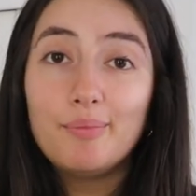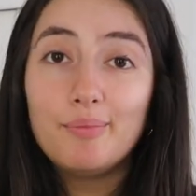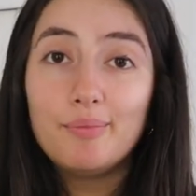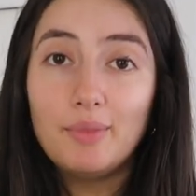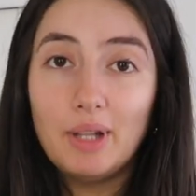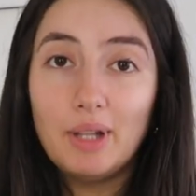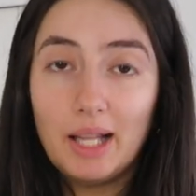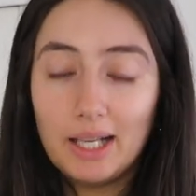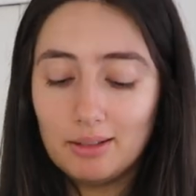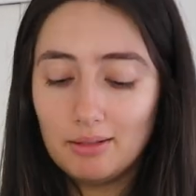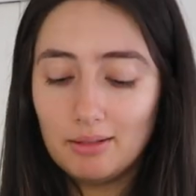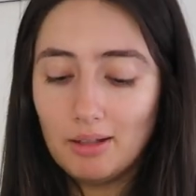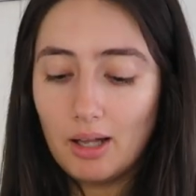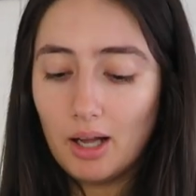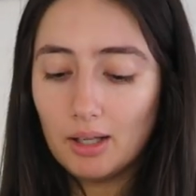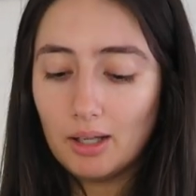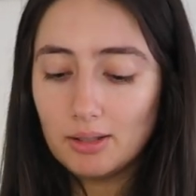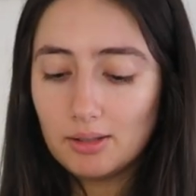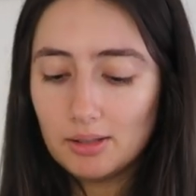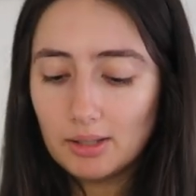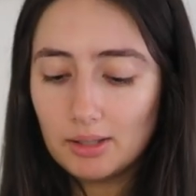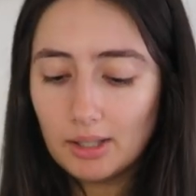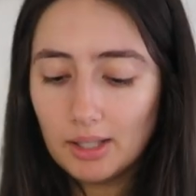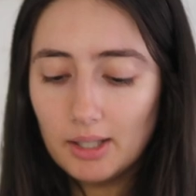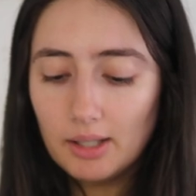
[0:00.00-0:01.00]
like
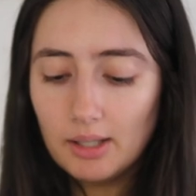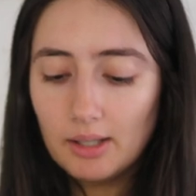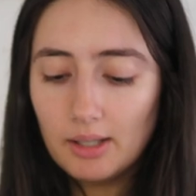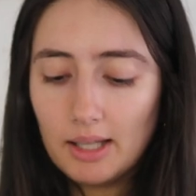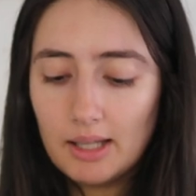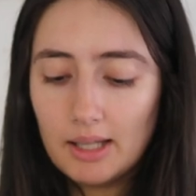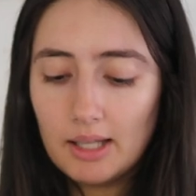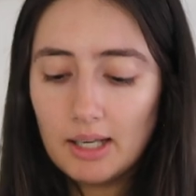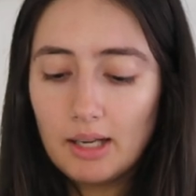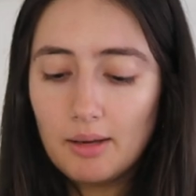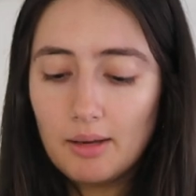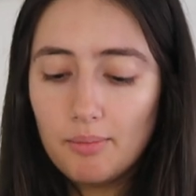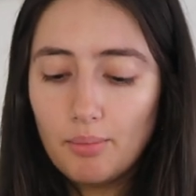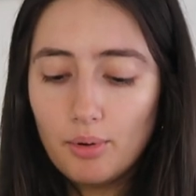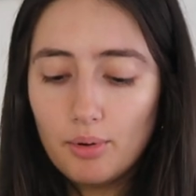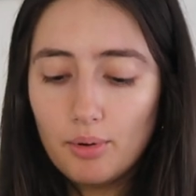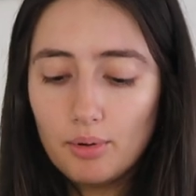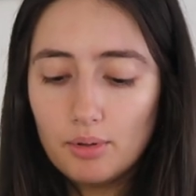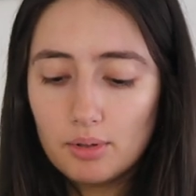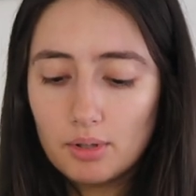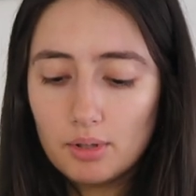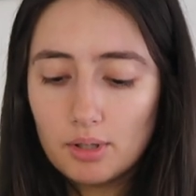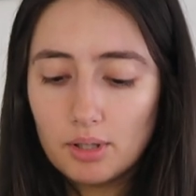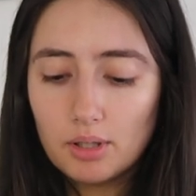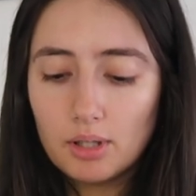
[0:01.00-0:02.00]
lasted. And then I
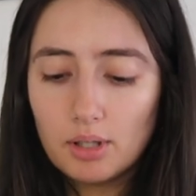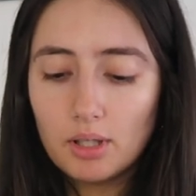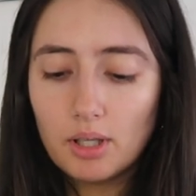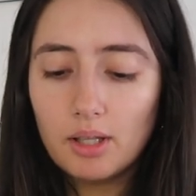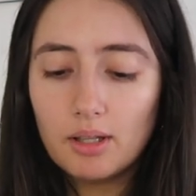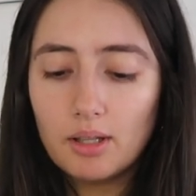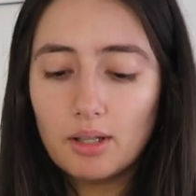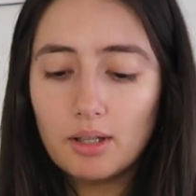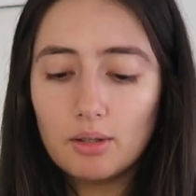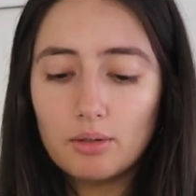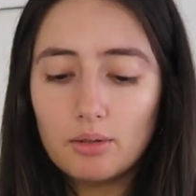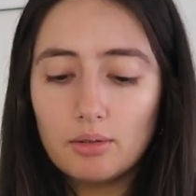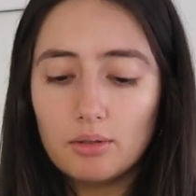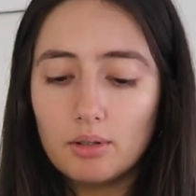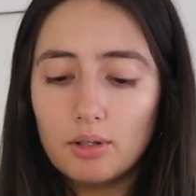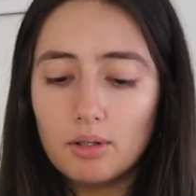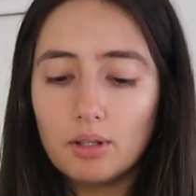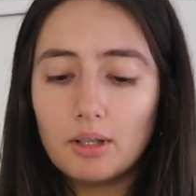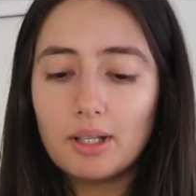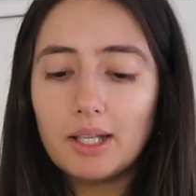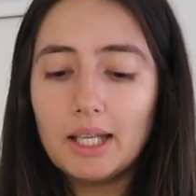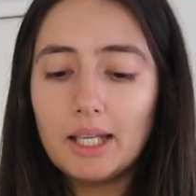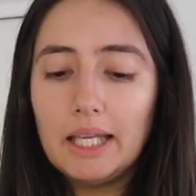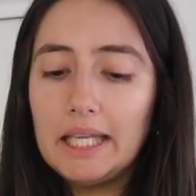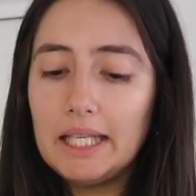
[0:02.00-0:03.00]
put the little
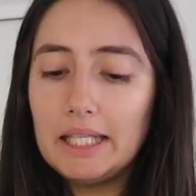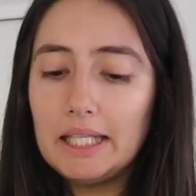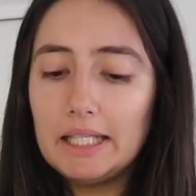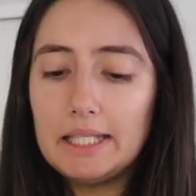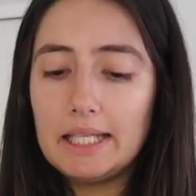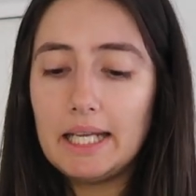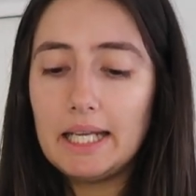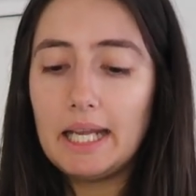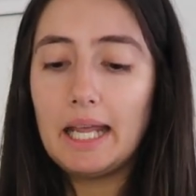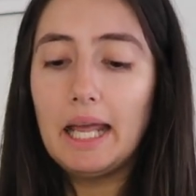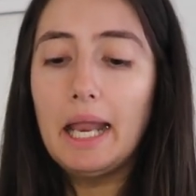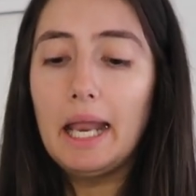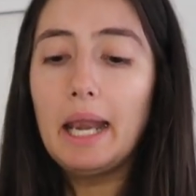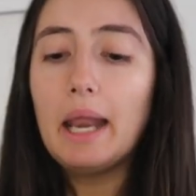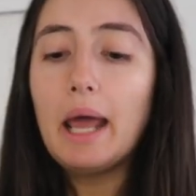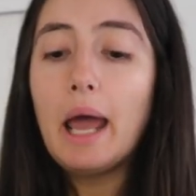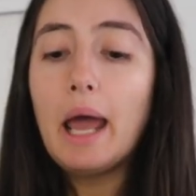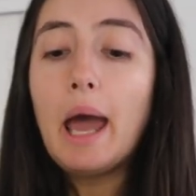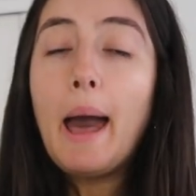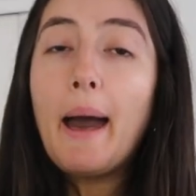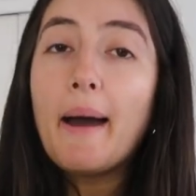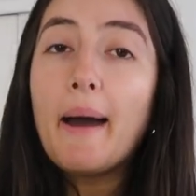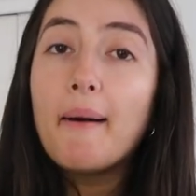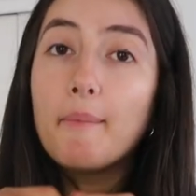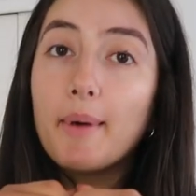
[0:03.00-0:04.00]
kinder in,
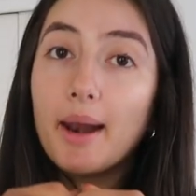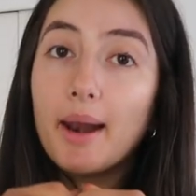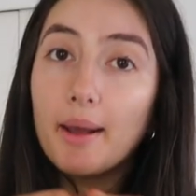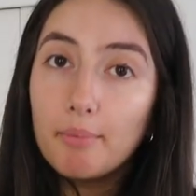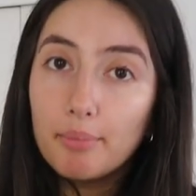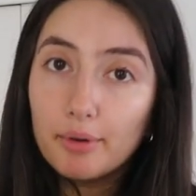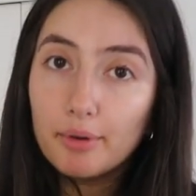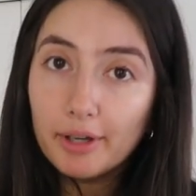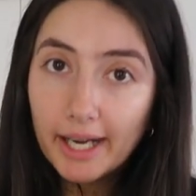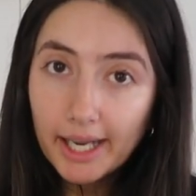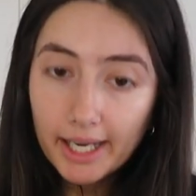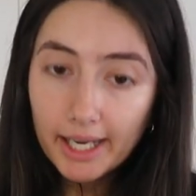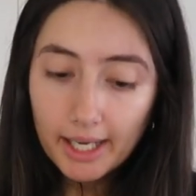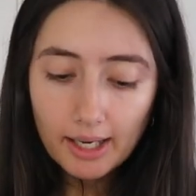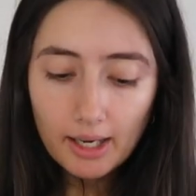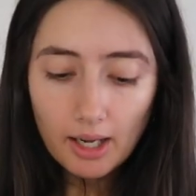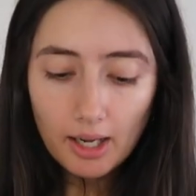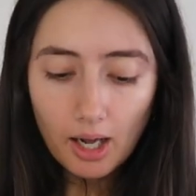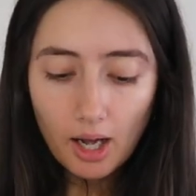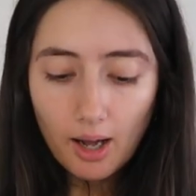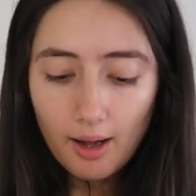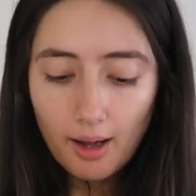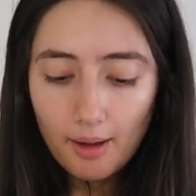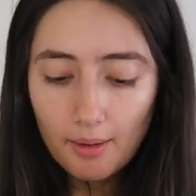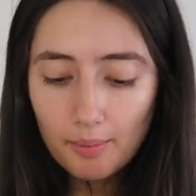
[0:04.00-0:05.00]
but I break it
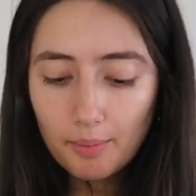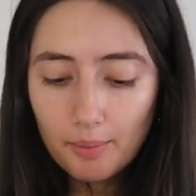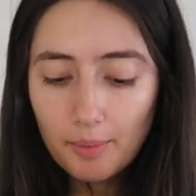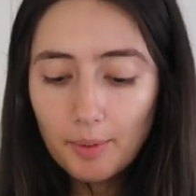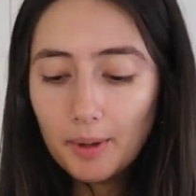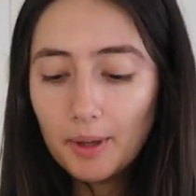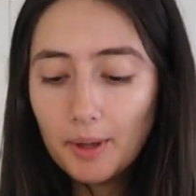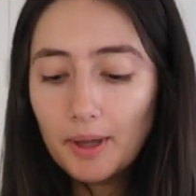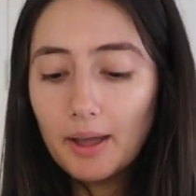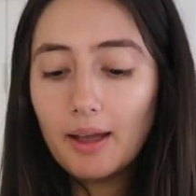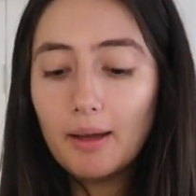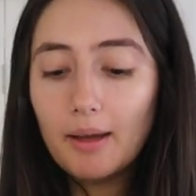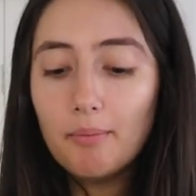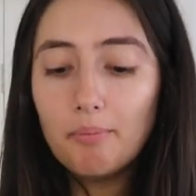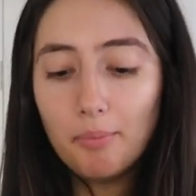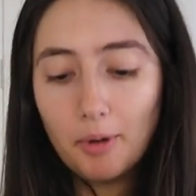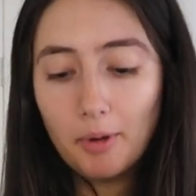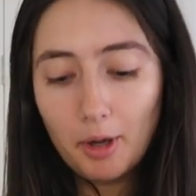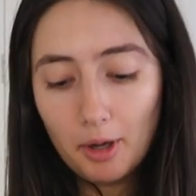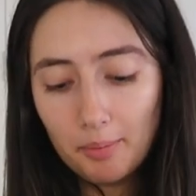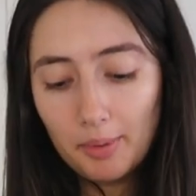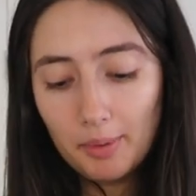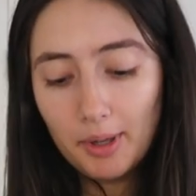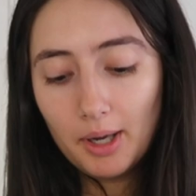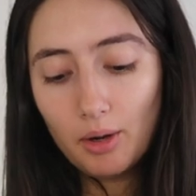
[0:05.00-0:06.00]
up and
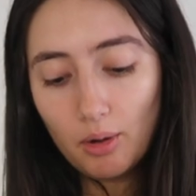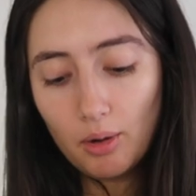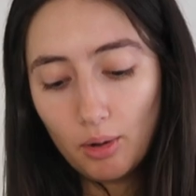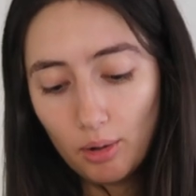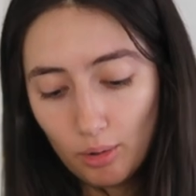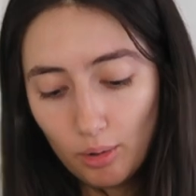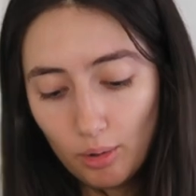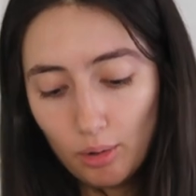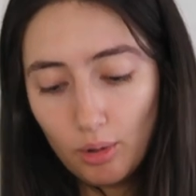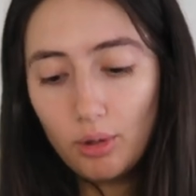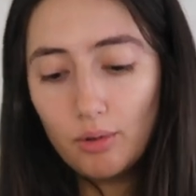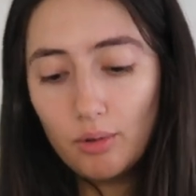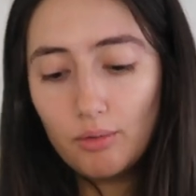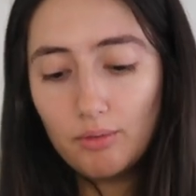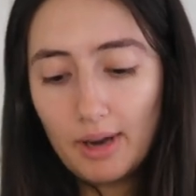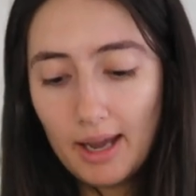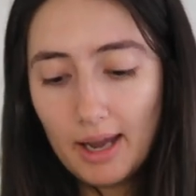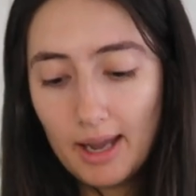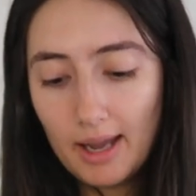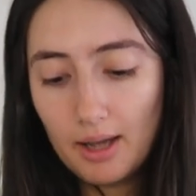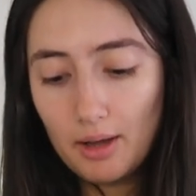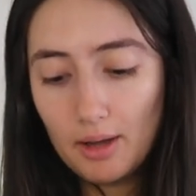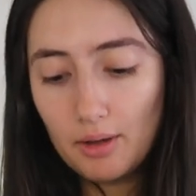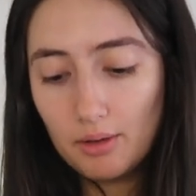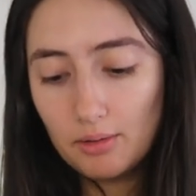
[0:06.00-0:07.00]
pop it all
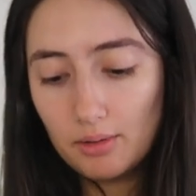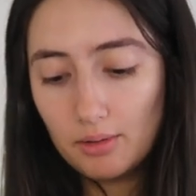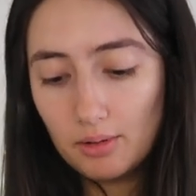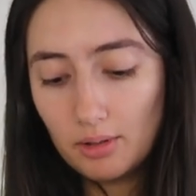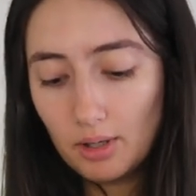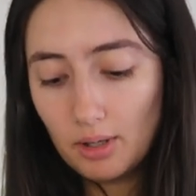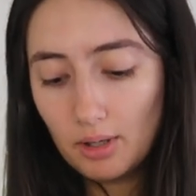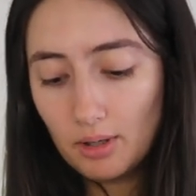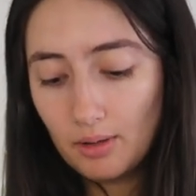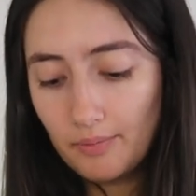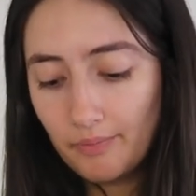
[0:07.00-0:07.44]
around